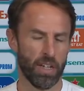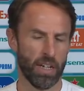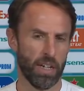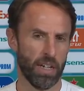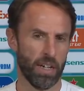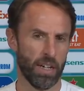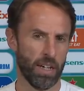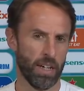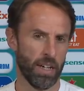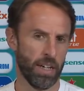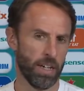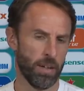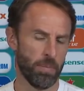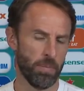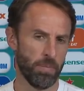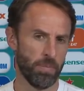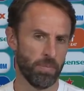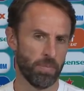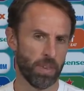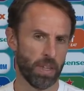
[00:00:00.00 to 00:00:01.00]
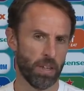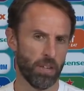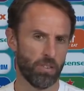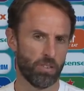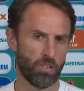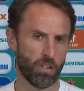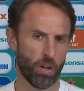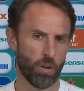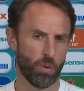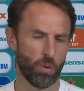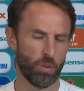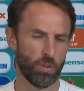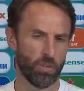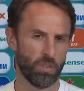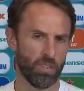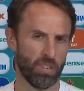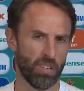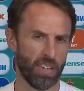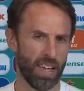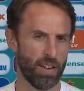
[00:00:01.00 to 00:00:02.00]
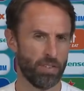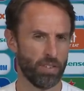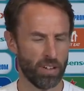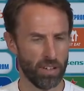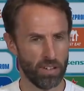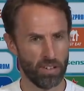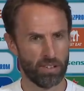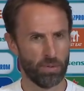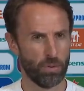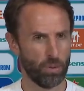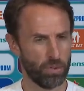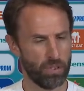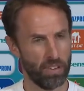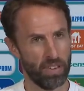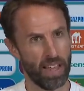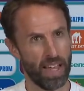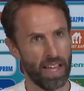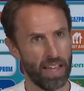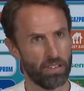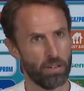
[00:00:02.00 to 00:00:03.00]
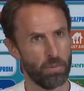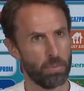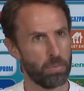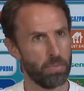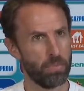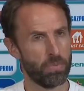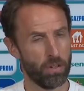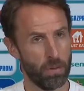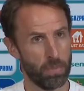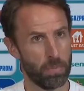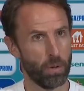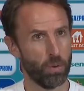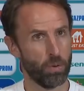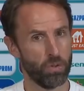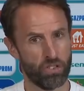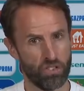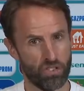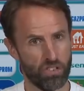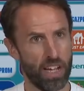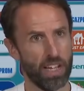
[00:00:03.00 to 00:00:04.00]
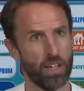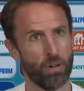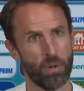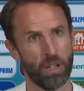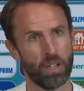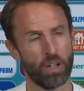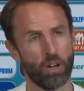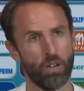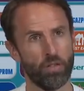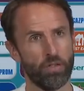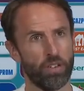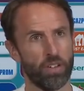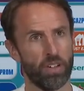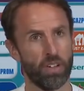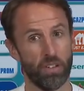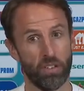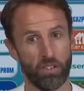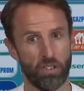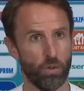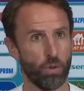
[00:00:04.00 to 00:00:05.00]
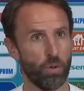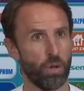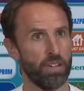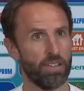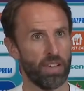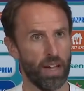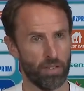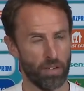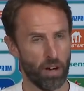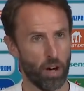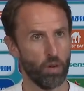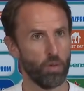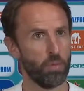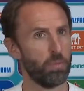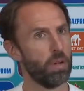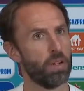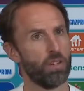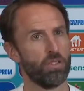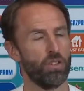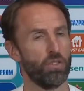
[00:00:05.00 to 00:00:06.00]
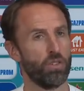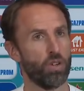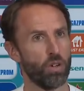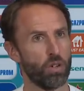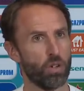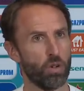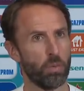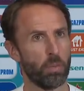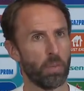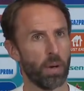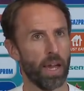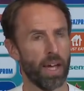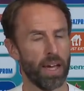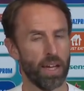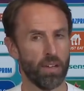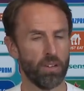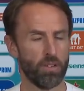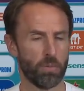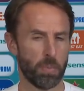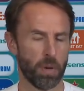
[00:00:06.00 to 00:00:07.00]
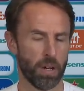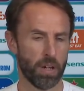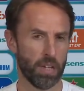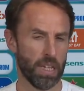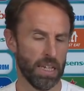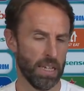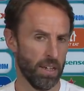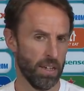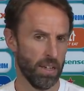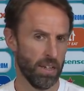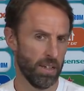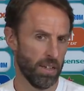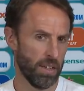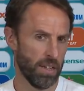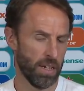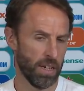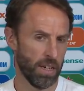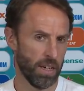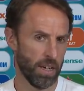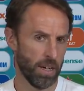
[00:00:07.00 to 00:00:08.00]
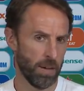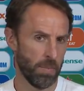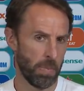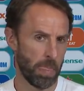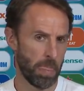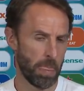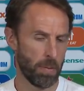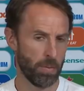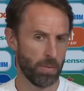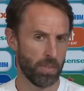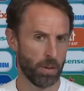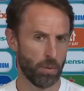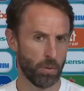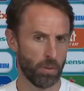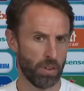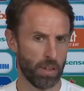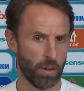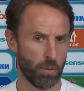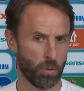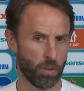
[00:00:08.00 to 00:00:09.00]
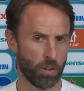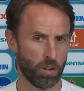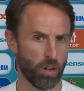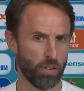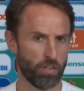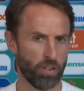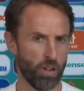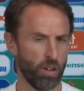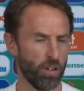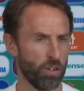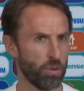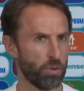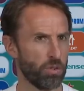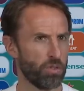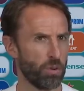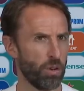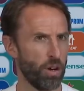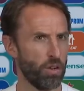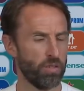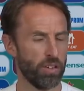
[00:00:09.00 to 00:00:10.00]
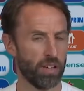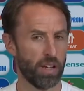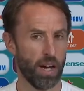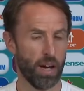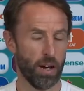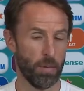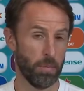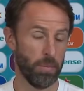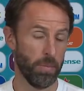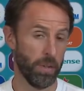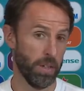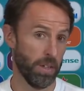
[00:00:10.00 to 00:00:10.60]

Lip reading: So the evidence wasn't there to build genuine confidence. You always have hope because you've got good players, but there were a lot of hurdles to overcome.